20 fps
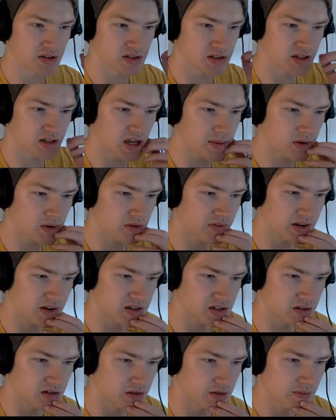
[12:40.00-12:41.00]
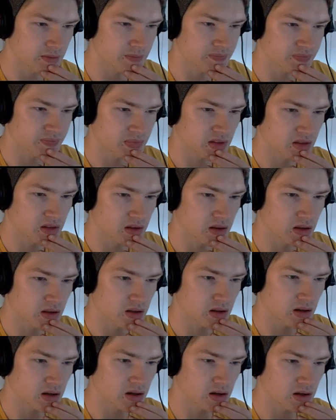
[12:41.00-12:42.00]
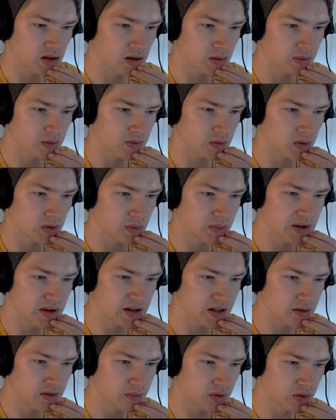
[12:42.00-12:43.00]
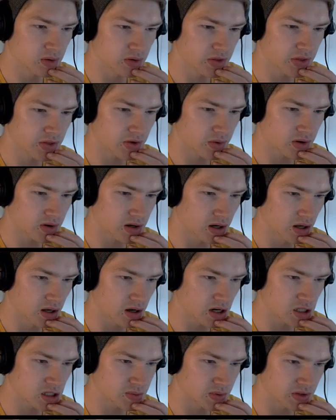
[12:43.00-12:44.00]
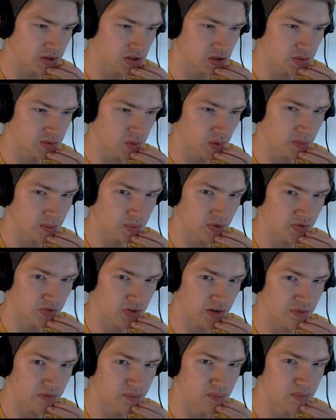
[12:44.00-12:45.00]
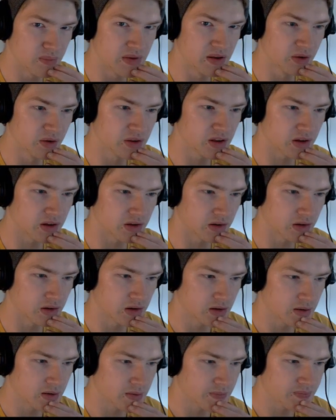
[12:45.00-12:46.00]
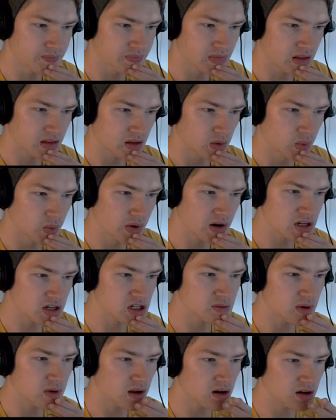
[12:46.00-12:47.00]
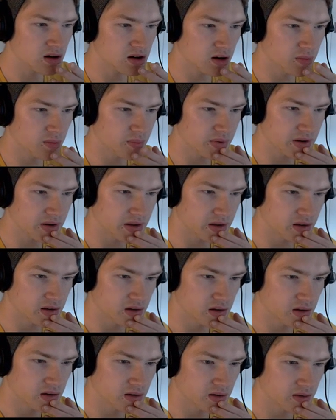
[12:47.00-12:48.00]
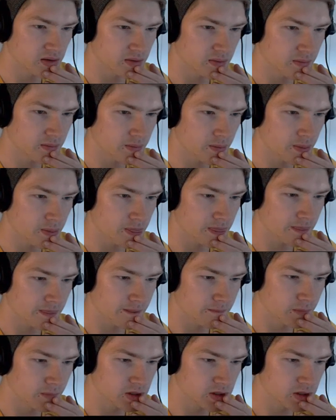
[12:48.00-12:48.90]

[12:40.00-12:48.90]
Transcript: The game convention. A medium booth or a large booth. It cost me 1.5 million. We're a smaller company. We